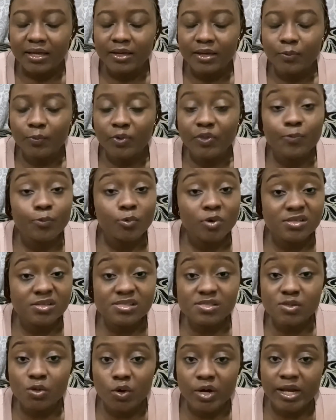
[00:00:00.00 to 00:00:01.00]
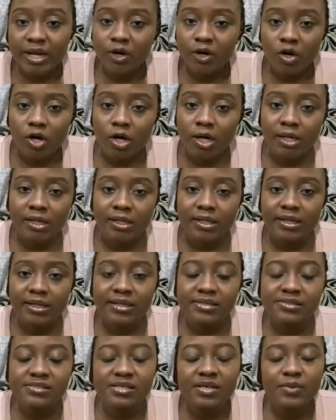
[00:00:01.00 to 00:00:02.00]
with what's going on,
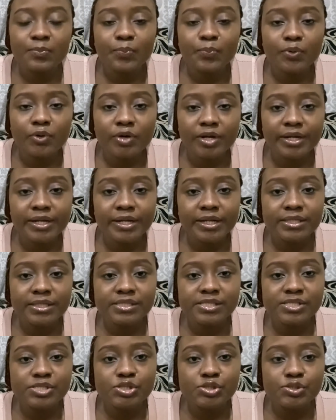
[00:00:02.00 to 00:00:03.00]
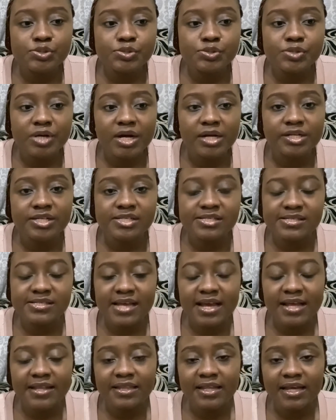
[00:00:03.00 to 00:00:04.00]
it's important to
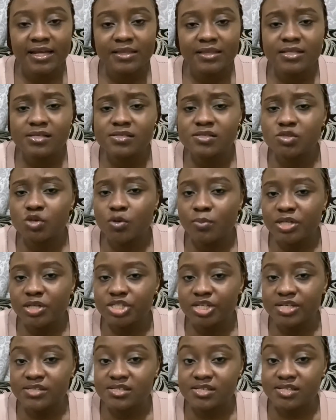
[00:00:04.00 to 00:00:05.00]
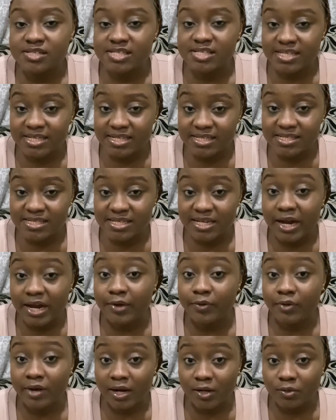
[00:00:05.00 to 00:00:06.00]
understand that there's so much uncertainty
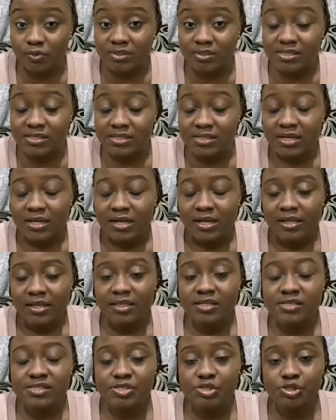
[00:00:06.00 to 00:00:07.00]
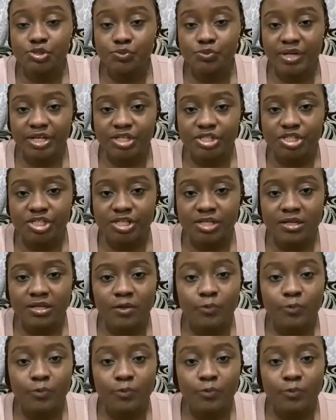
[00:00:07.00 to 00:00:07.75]
around the situation,